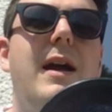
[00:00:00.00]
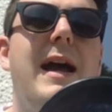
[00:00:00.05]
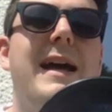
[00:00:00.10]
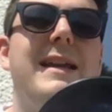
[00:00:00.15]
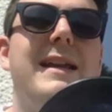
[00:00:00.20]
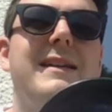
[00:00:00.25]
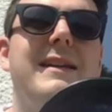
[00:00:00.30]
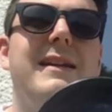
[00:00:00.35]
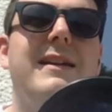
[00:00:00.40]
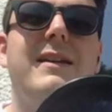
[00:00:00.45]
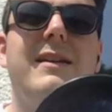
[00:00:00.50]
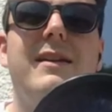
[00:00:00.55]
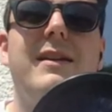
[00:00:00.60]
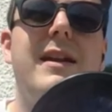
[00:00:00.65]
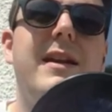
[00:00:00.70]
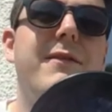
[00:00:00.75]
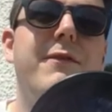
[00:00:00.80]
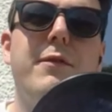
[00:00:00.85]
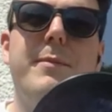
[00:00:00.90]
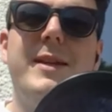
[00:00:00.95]
adding
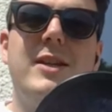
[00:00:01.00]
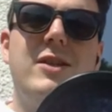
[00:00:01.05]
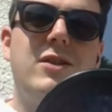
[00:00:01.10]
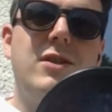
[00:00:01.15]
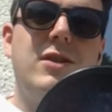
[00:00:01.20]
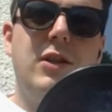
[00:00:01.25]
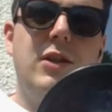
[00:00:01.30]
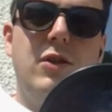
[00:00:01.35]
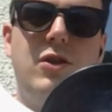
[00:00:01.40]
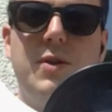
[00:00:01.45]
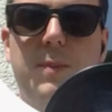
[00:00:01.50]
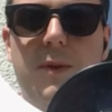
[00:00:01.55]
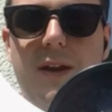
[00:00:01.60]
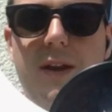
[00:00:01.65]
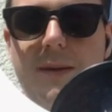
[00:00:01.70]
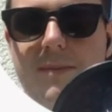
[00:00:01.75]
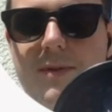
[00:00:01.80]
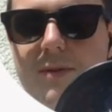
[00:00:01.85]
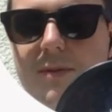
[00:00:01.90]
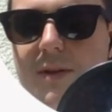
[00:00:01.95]
information to YouTube
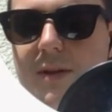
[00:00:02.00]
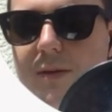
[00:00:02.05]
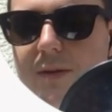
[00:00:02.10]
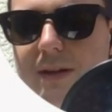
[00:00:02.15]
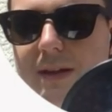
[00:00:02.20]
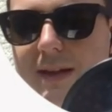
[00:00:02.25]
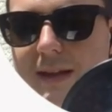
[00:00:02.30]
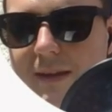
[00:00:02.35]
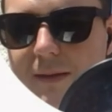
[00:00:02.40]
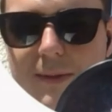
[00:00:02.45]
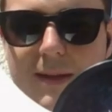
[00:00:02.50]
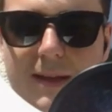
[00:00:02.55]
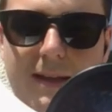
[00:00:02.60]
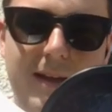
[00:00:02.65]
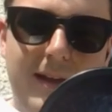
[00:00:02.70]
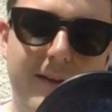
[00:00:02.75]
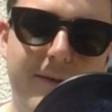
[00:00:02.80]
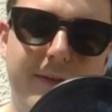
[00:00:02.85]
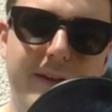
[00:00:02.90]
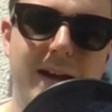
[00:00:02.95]
clips. You know, you get the wee
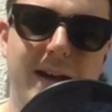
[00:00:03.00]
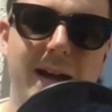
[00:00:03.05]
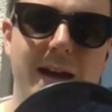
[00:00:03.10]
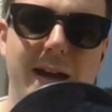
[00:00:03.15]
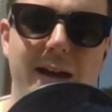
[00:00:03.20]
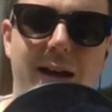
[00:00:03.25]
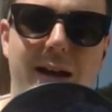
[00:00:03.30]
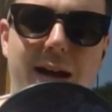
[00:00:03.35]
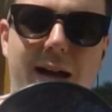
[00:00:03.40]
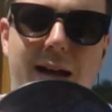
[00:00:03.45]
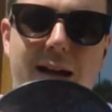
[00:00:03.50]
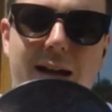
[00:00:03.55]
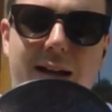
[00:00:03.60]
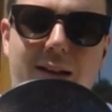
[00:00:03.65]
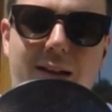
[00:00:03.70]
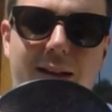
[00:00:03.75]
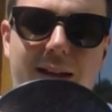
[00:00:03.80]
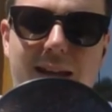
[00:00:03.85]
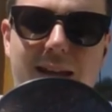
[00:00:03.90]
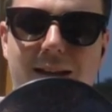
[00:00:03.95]
kind of
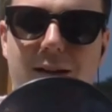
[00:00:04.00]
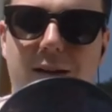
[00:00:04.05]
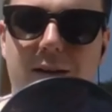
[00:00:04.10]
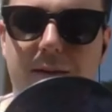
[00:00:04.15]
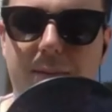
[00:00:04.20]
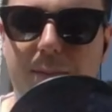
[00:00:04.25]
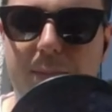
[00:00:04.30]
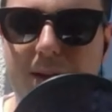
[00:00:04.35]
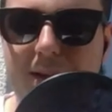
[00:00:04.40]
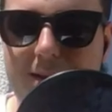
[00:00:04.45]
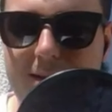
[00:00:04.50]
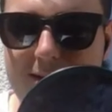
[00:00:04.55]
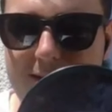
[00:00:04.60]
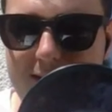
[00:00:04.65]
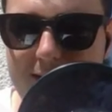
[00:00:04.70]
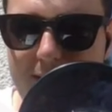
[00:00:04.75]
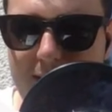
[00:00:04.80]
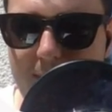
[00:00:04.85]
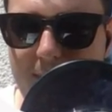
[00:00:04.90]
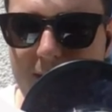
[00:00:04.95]
click here buttons
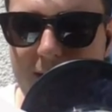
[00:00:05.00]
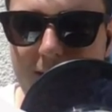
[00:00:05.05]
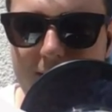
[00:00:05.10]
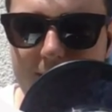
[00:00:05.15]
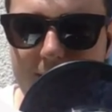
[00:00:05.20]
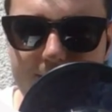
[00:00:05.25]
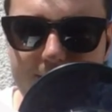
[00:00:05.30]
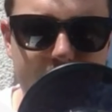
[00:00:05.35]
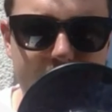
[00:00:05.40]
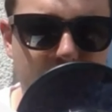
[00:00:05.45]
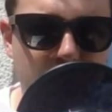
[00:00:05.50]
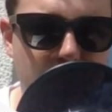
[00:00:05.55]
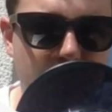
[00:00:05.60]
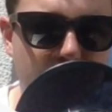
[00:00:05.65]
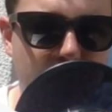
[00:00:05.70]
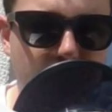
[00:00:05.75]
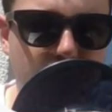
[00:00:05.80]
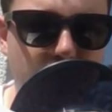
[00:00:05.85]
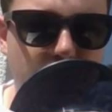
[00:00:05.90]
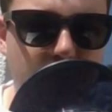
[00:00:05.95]
that appear, so you
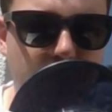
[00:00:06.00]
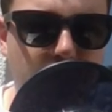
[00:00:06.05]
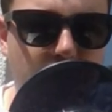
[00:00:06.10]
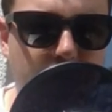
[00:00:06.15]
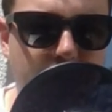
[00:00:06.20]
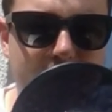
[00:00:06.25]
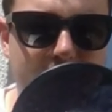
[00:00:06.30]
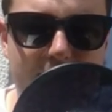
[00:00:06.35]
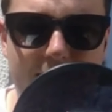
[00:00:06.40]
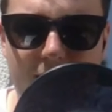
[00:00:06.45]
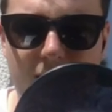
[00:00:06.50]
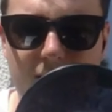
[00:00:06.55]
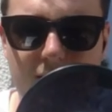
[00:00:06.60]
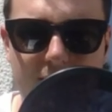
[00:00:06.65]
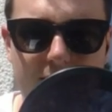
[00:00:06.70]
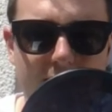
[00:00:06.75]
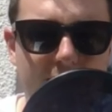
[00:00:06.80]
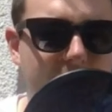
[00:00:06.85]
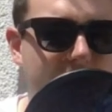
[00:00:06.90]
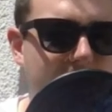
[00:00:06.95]
can do a call to action.
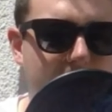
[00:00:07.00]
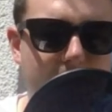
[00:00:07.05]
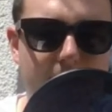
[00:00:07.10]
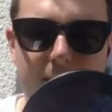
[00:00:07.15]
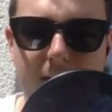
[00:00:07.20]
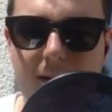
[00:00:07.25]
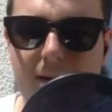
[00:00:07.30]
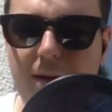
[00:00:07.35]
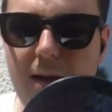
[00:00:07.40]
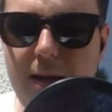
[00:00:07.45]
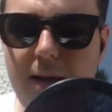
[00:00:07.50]
So I could type in